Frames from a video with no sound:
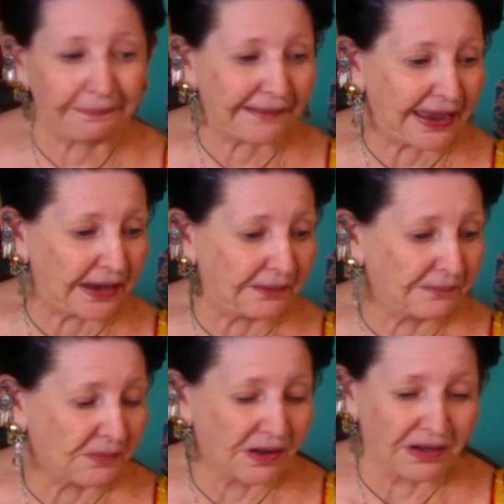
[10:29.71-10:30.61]
Okay.
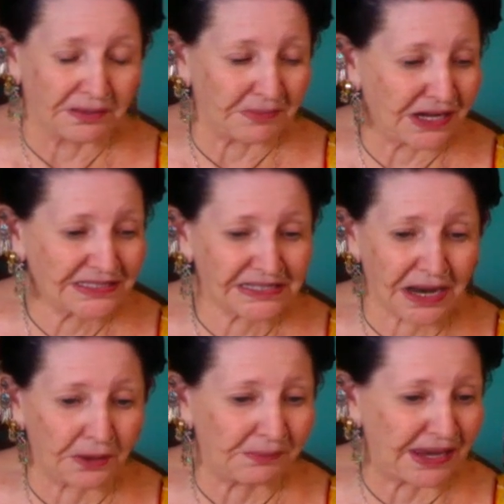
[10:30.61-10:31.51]

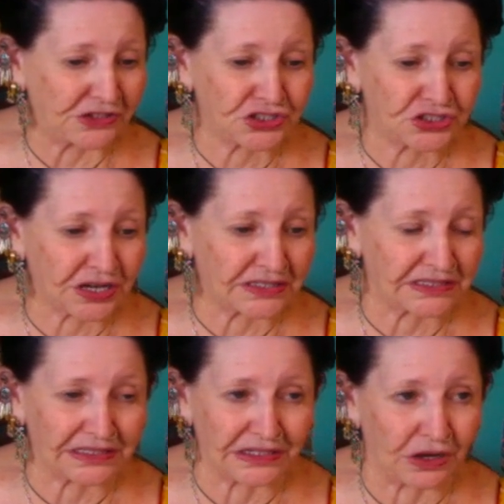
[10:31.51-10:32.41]
Moscow Mitch
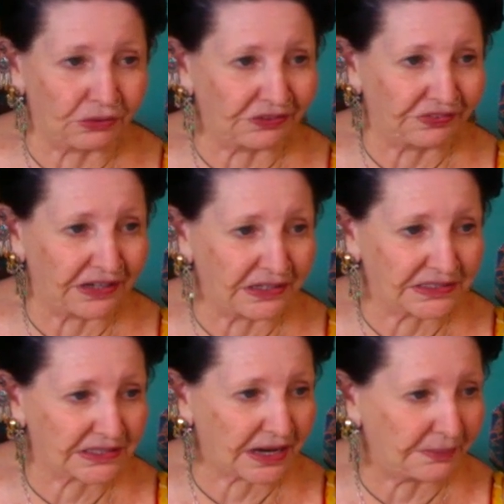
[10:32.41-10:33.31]
doesn't know if he
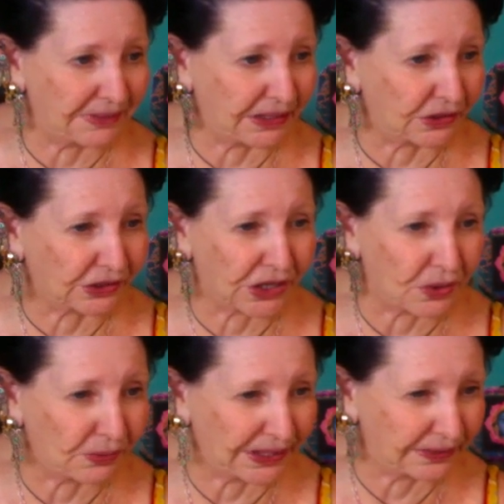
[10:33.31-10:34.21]
is coming or
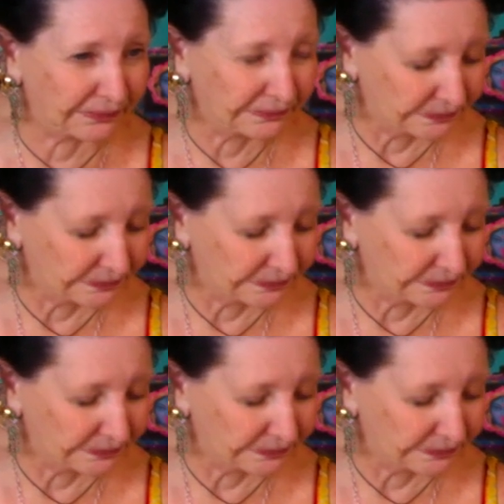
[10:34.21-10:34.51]
going.